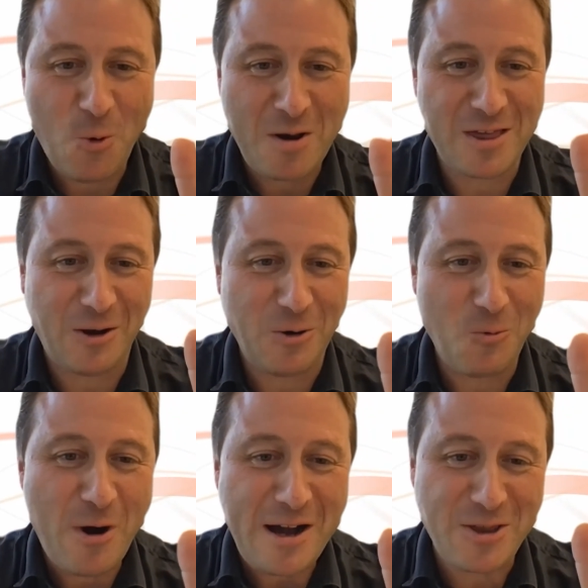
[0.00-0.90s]
one second.
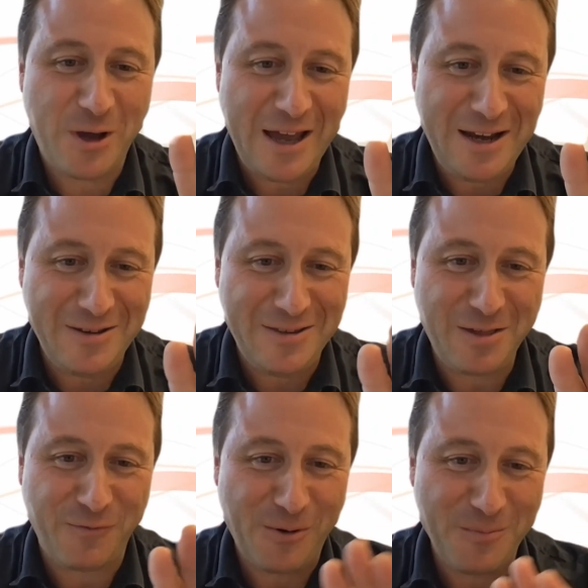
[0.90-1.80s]
Where what? are you getting this
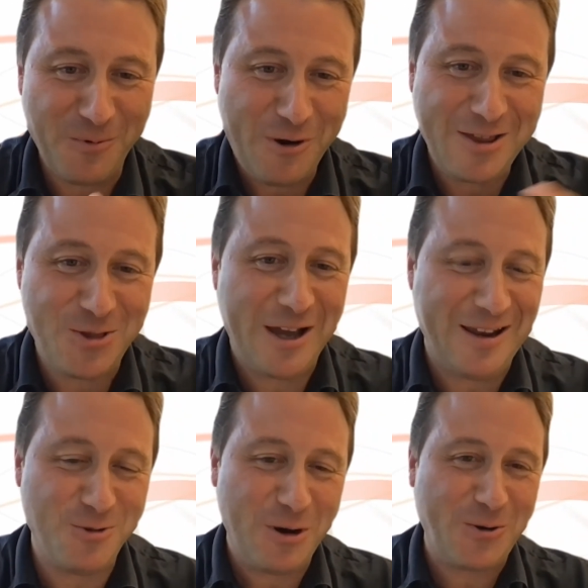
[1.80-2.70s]
from? Where are you
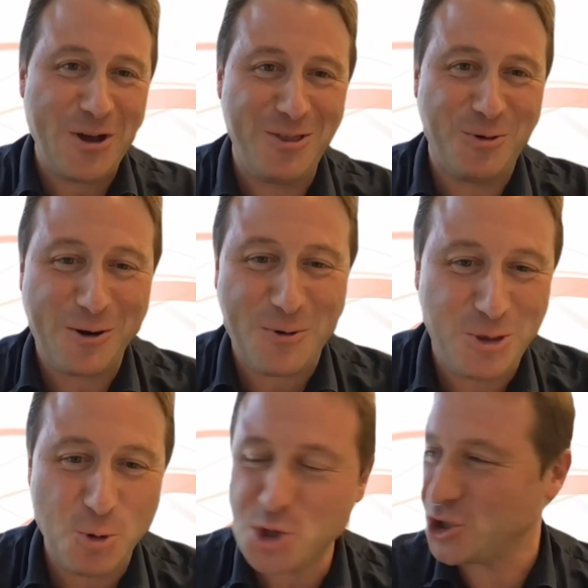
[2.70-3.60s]
getting? You are going. You are going
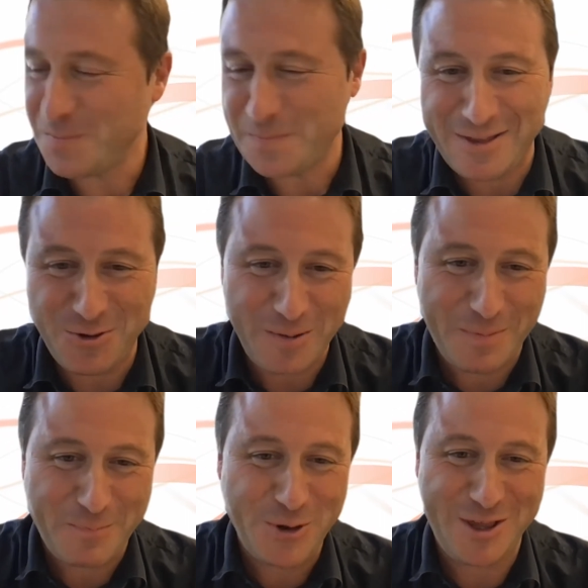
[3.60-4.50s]
to a shop and you are
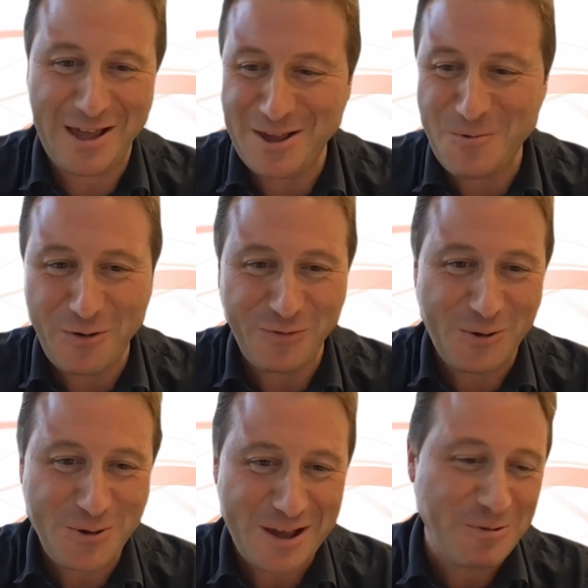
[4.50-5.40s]
purchasing one of
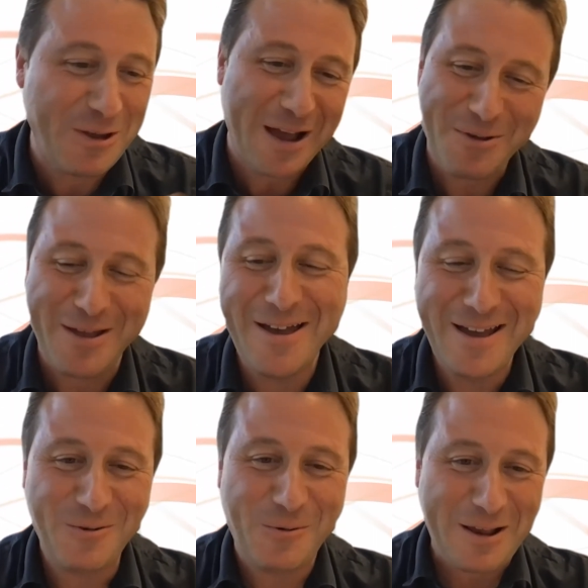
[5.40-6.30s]
those. How do how do you?
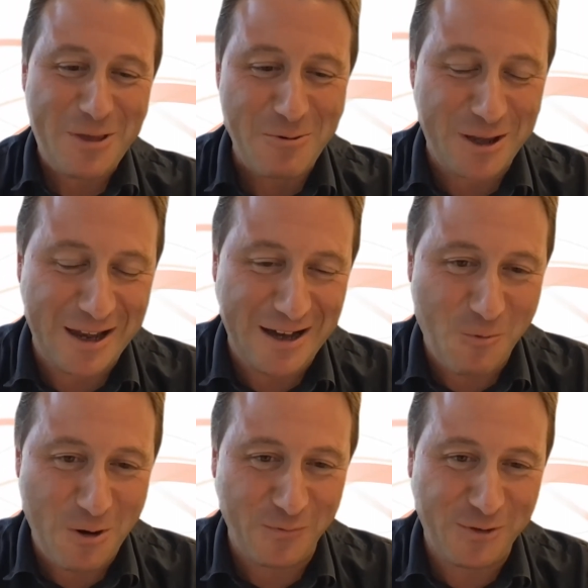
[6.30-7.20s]
How do you getting
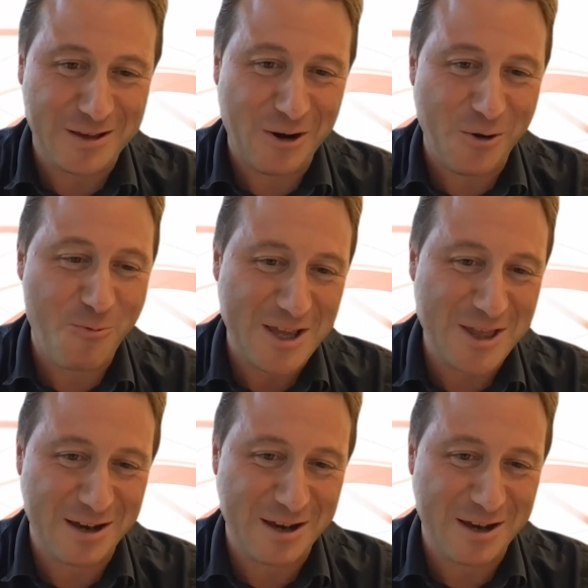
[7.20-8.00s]
one of these long range